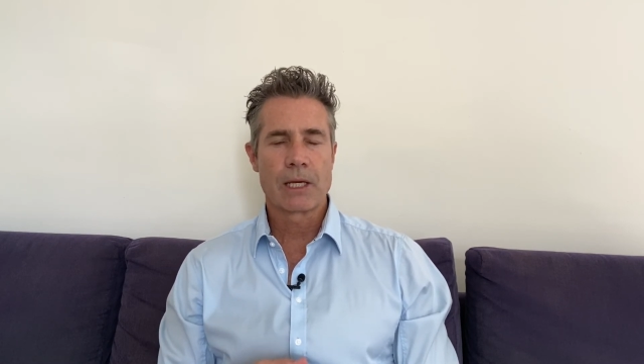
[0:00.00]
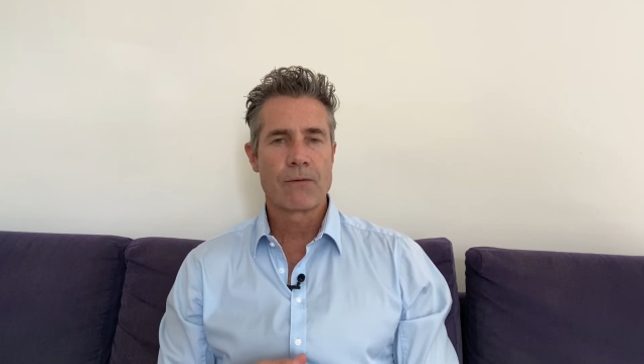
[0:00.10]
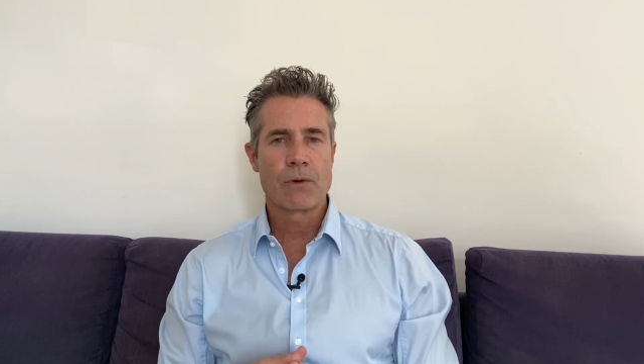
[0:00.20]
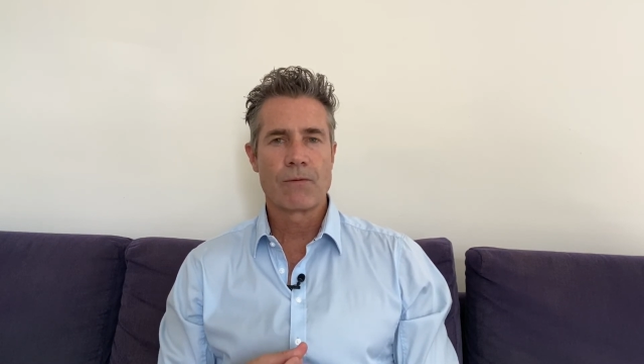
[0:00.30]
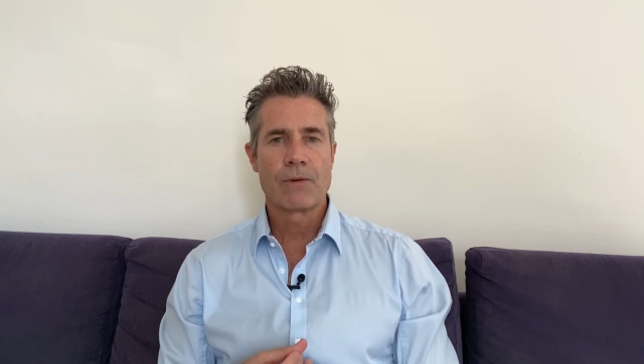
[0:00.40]
if
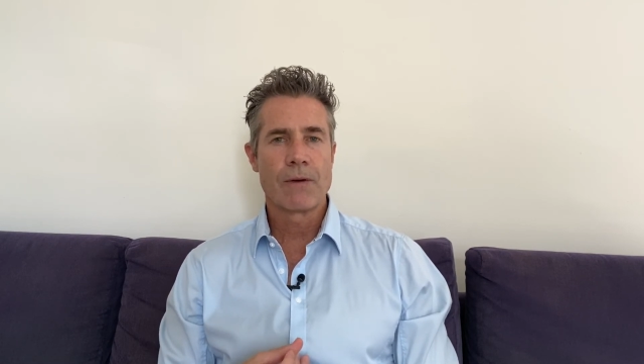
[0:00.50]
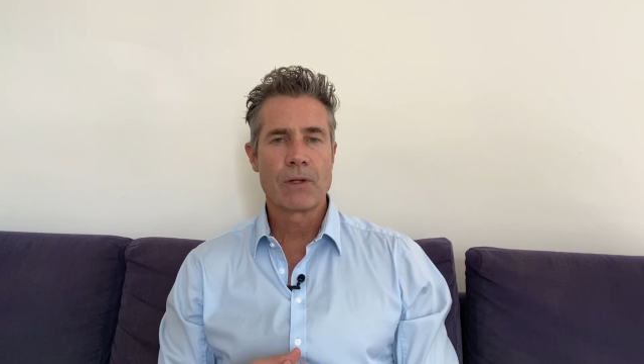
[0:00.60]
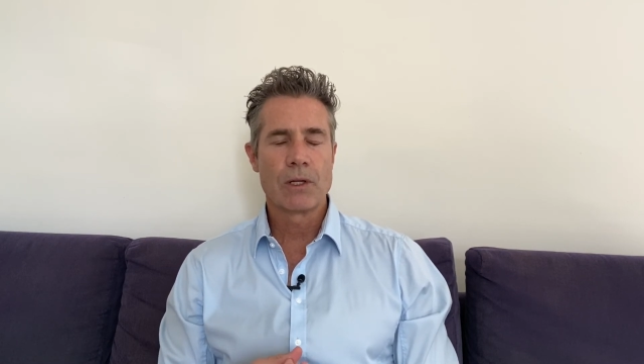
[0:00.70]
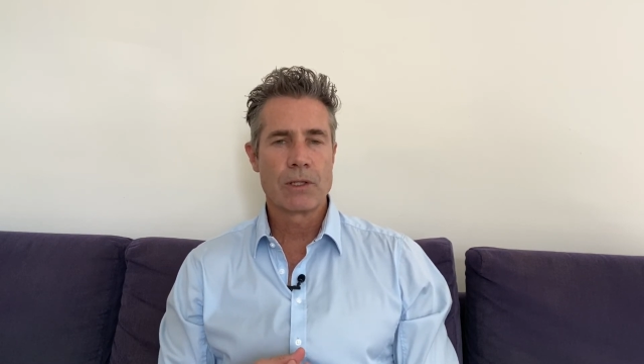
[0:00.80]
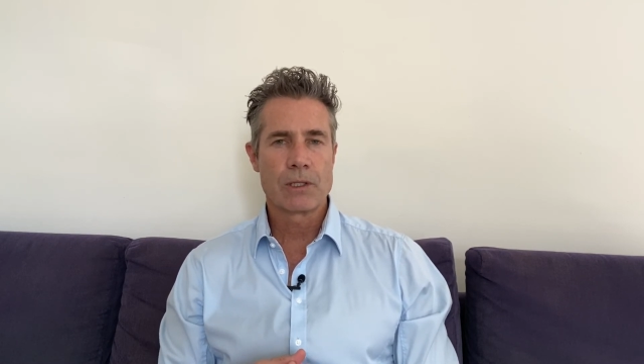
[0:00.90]
you've never
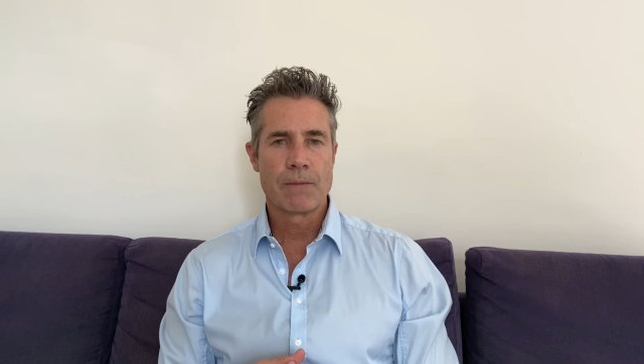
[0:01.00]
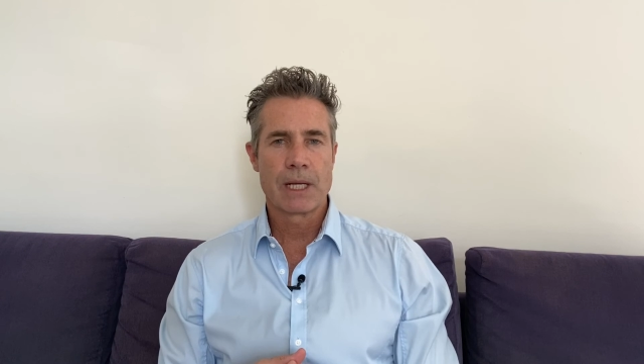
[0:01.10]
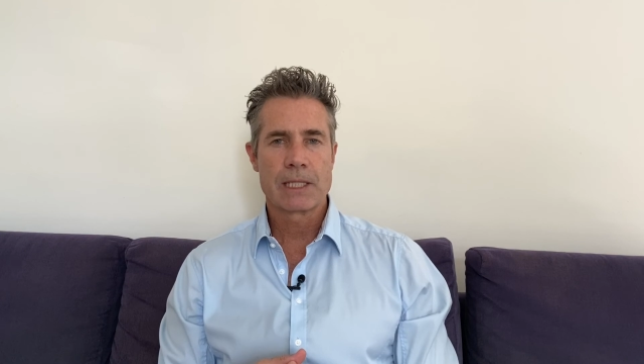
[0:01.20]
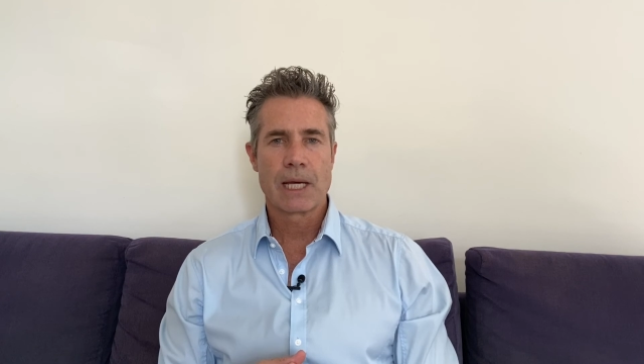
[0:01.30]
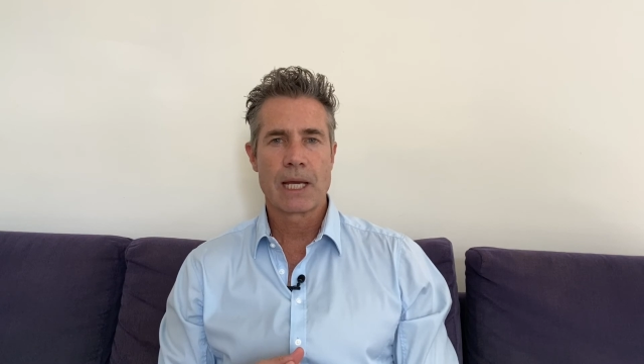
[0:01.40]
learned to
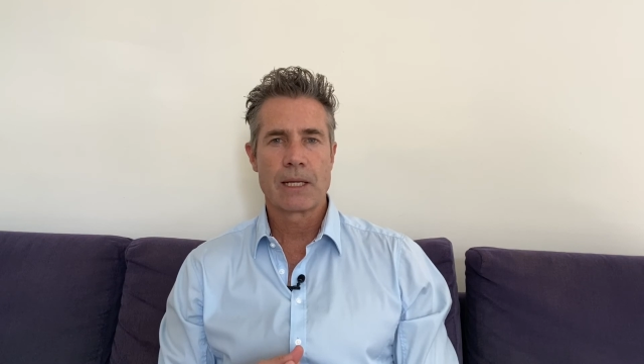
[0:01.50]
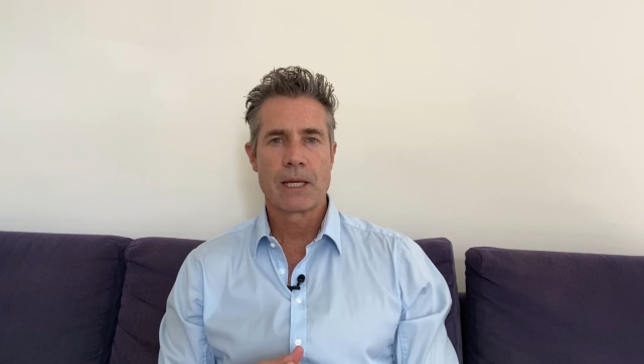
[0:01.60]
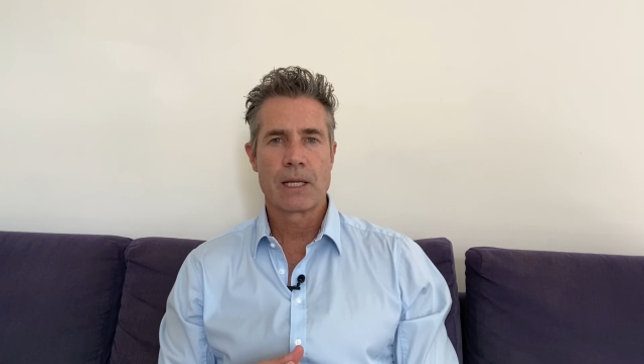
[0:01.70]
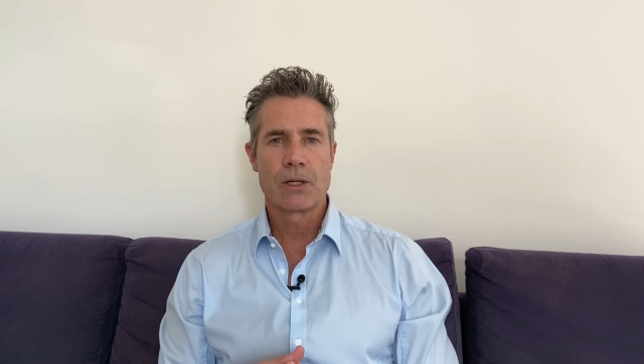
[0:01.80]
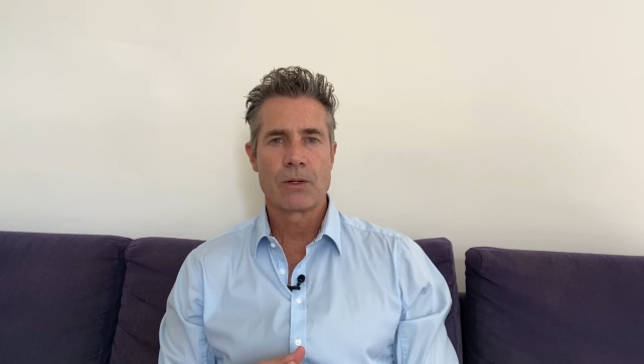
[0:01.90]
meditate
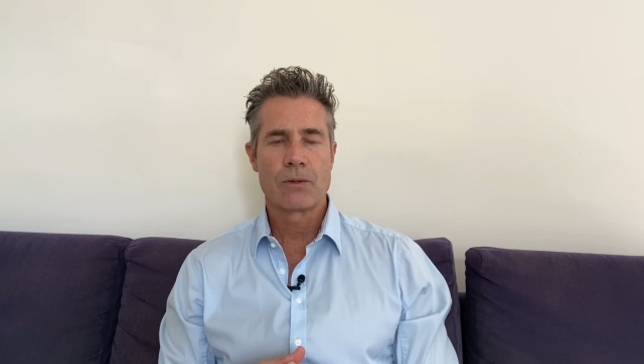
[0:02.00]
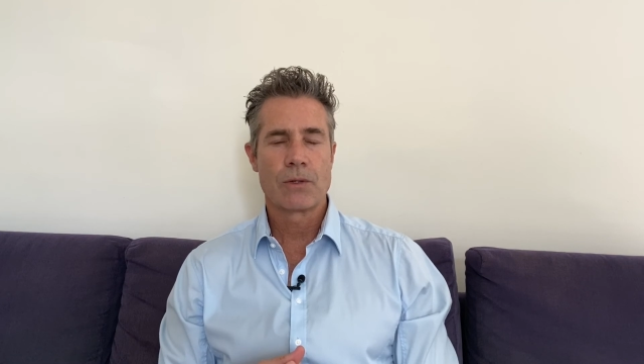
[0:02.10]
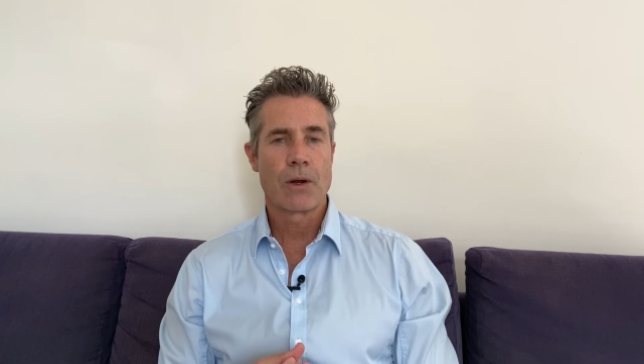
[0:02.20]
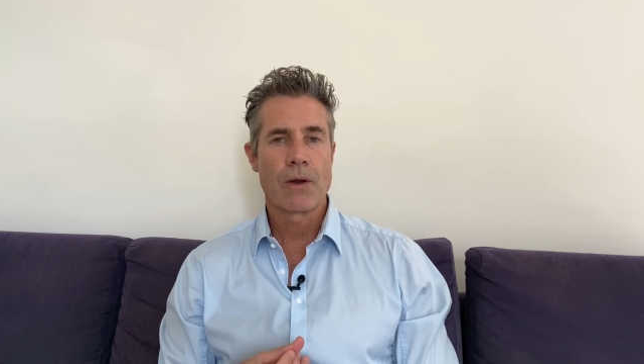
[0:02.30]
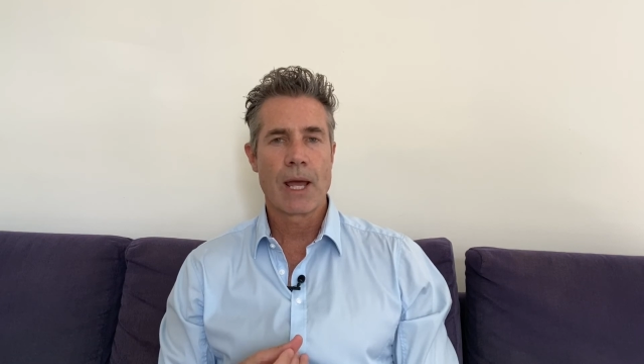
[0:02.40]
and you
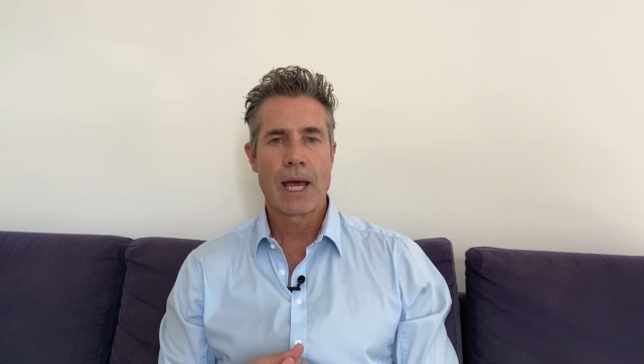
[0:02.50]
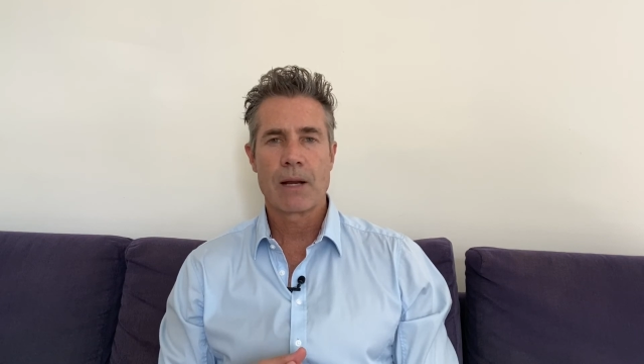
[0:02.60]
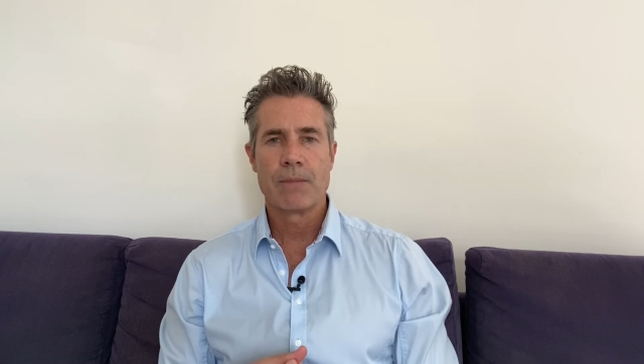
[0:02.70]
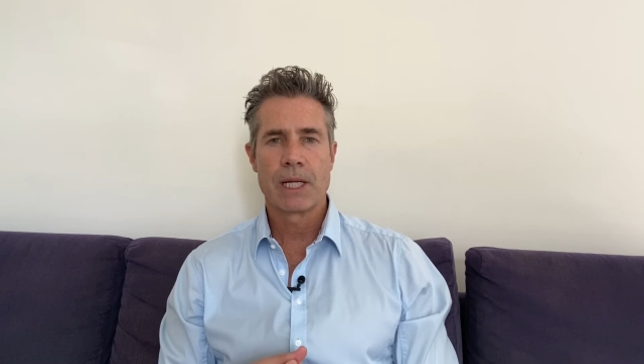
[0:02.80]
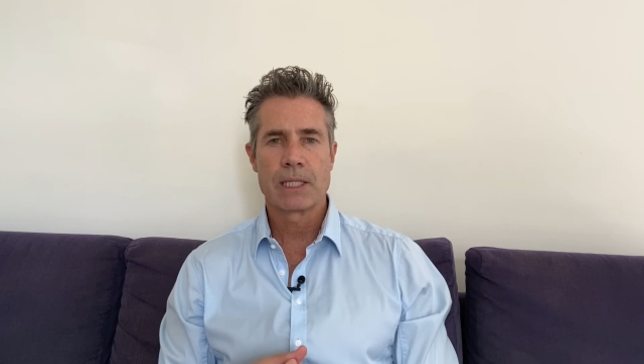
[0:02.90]
don't know how to
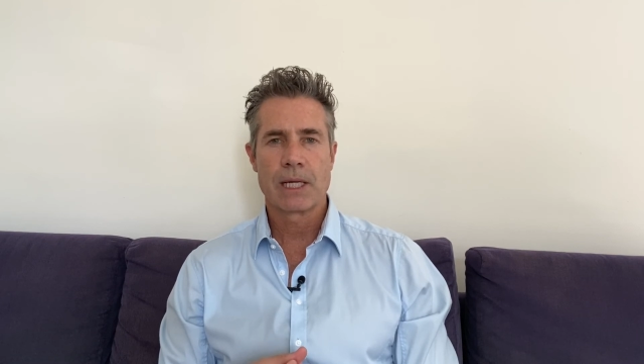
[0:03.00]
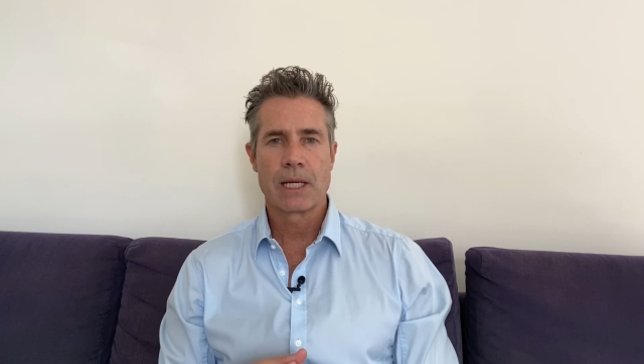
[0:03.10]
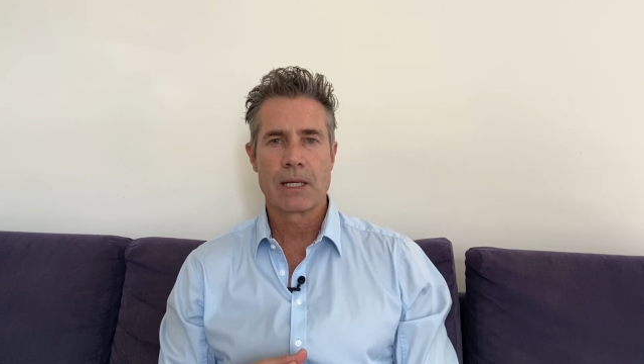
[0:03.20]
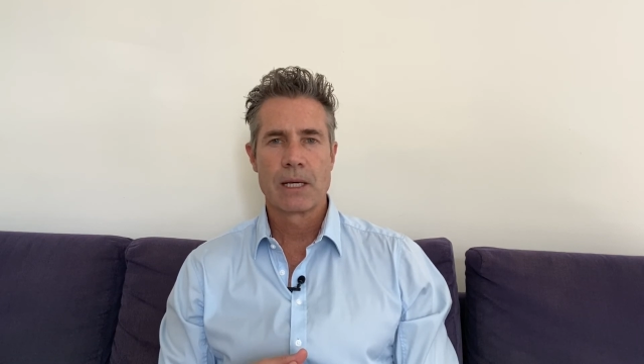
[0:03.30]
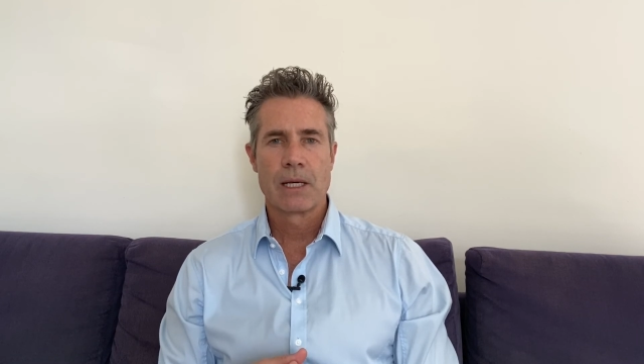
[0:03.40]
meditate,